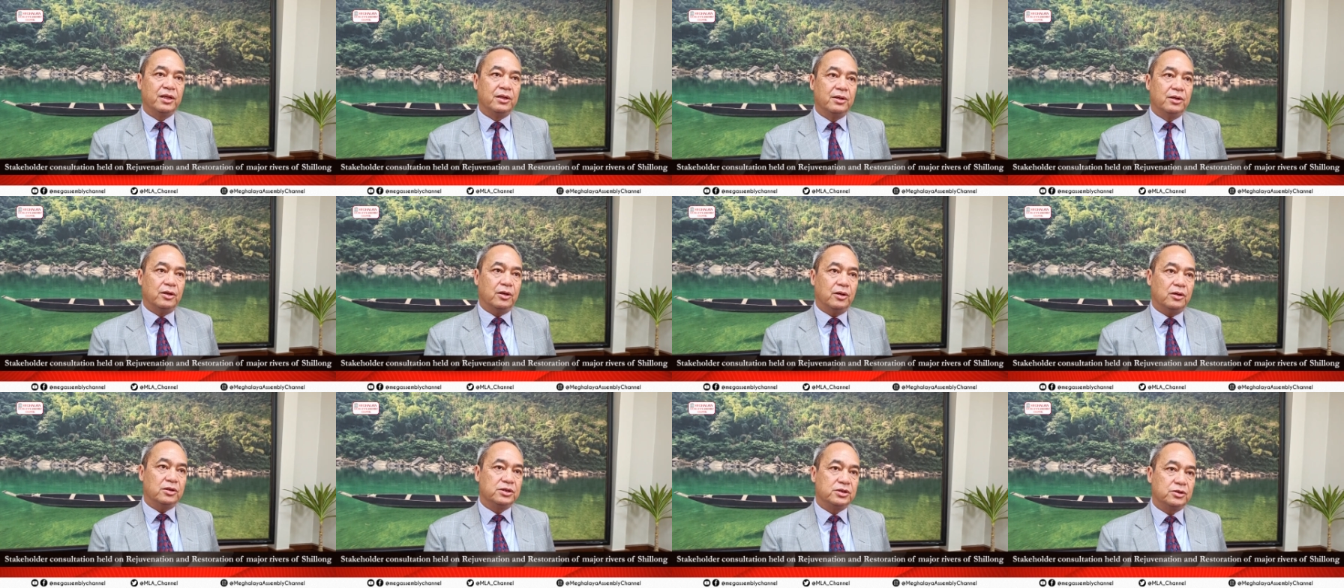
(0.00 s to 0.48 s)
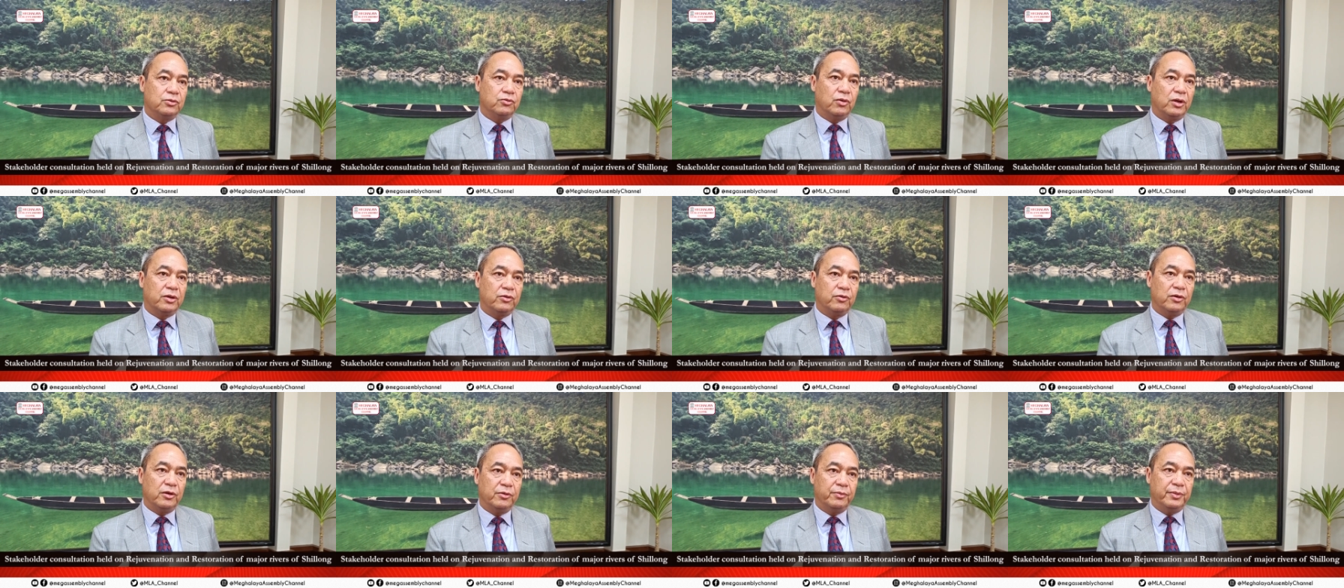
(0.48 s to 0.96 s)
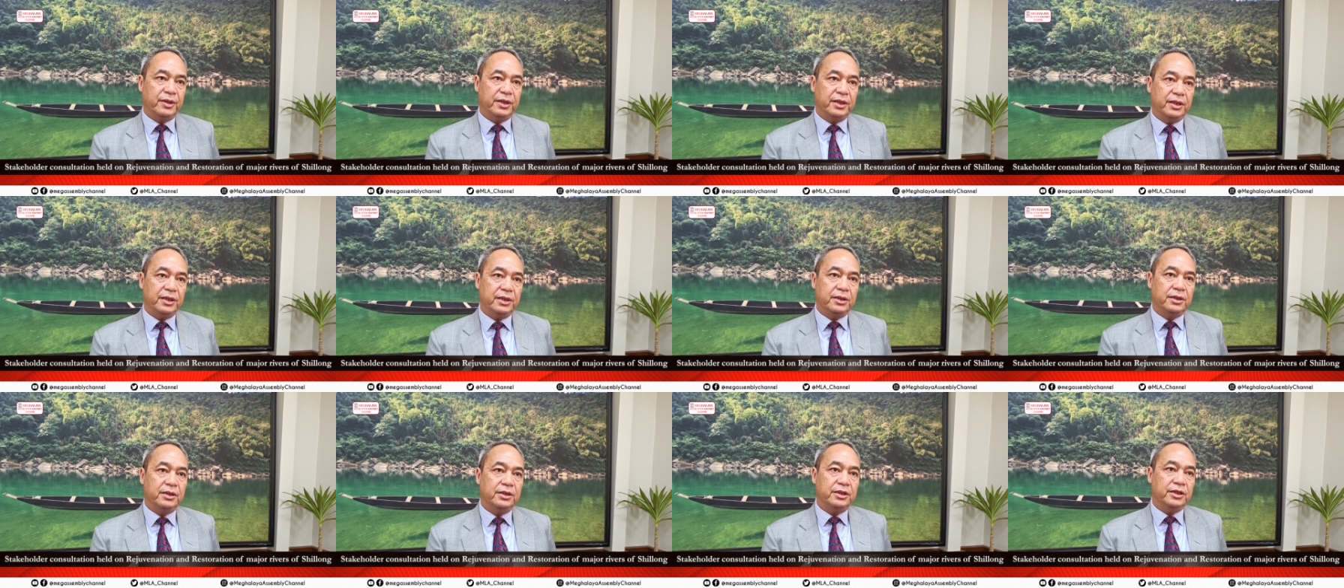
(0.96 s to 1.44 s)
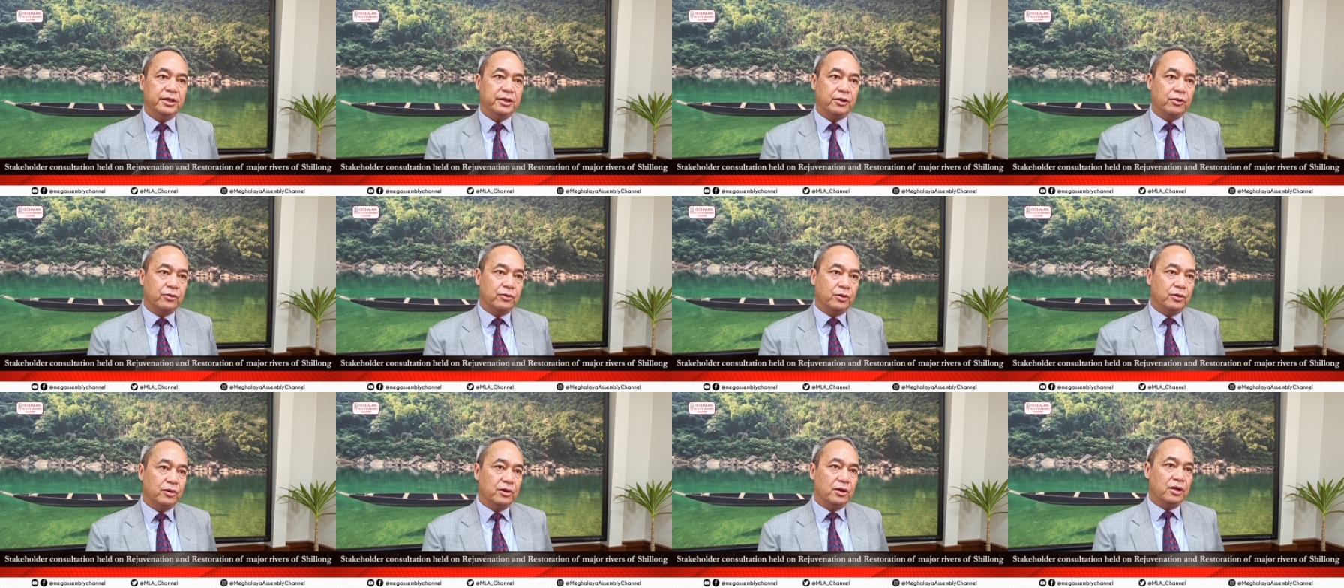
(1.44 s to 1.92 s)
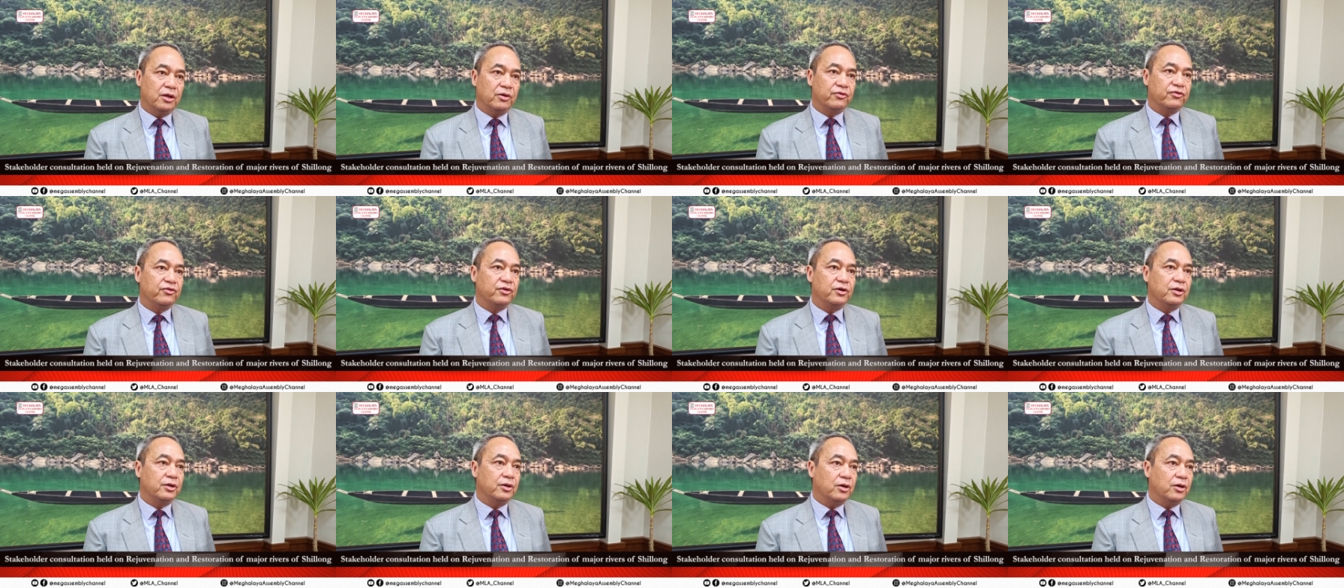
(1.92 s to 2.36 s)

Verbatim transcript: also what will be the role of uh,